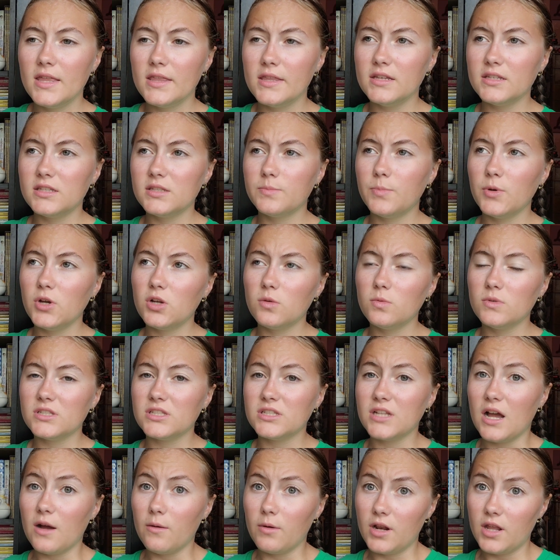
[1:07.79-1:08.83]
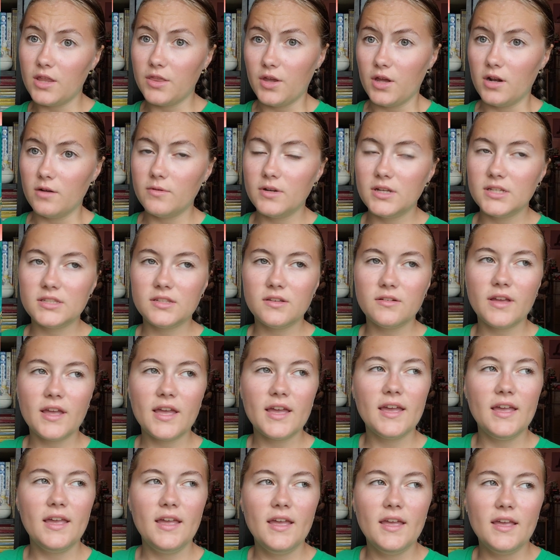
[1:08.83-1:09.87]
This book was not what I thought it was,
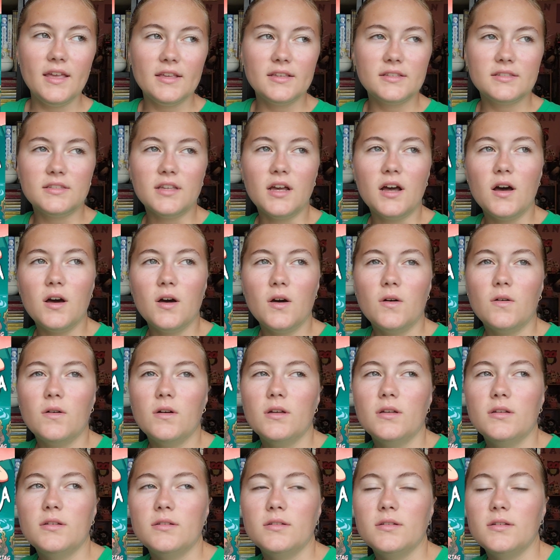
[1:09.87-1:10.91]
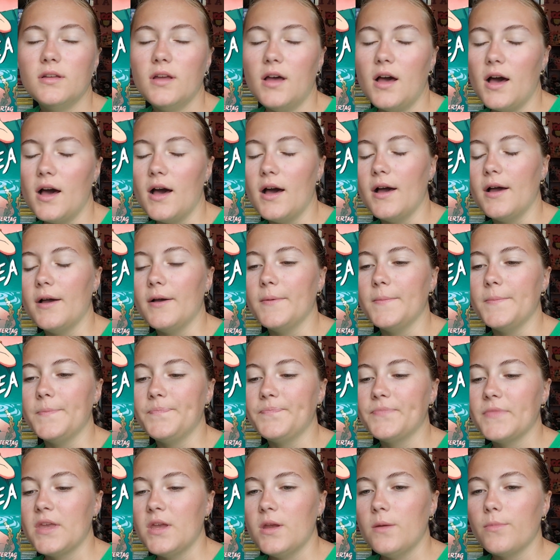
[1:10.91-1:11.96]
okay? So,
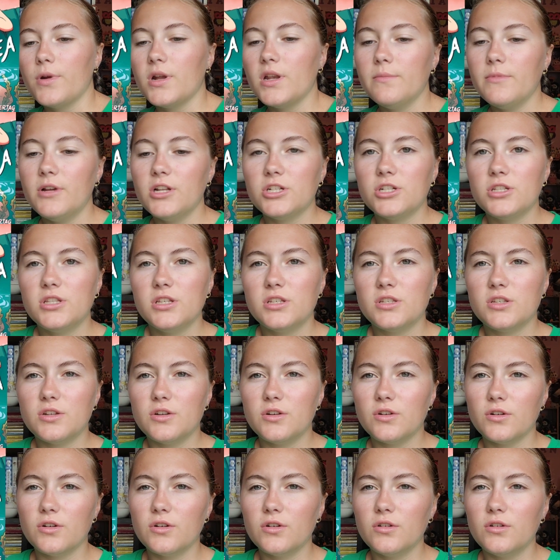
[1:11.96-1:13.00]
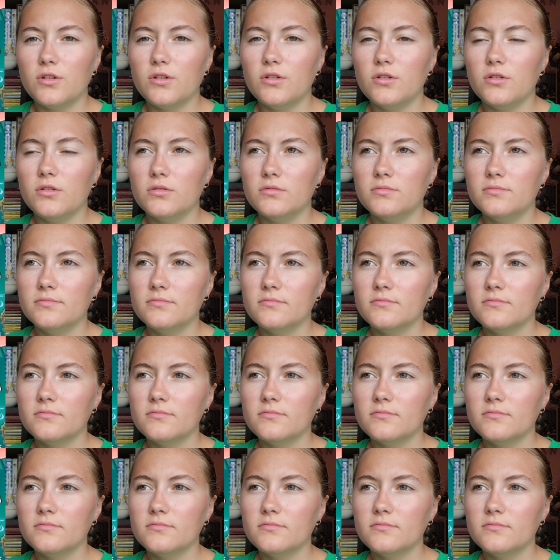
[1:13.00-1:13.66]
um, pretty much this girl,